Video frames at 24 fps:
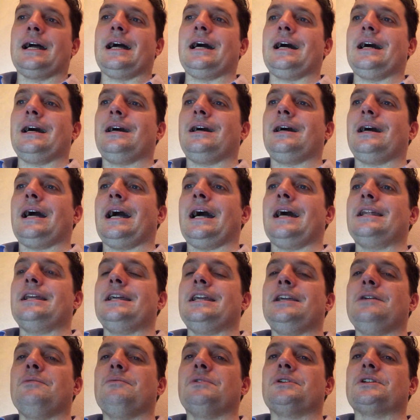Uh, and
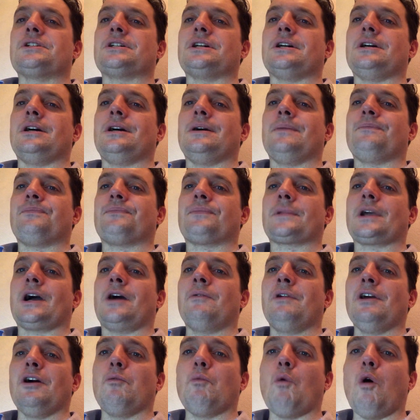he was um,
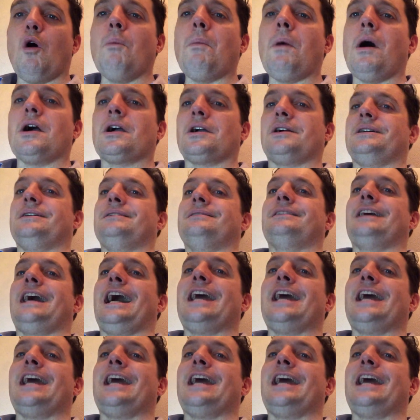a real warmonger,